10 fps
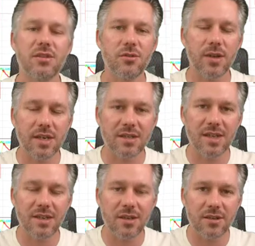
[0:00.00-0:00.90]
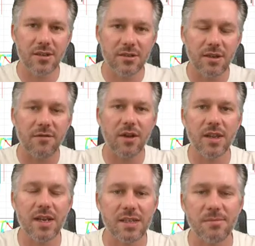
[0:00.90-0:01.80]
in joining us, then you can do so via
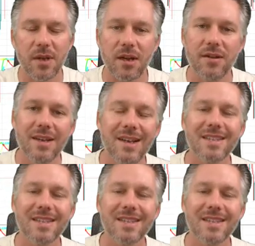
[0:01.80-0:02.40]
the links below.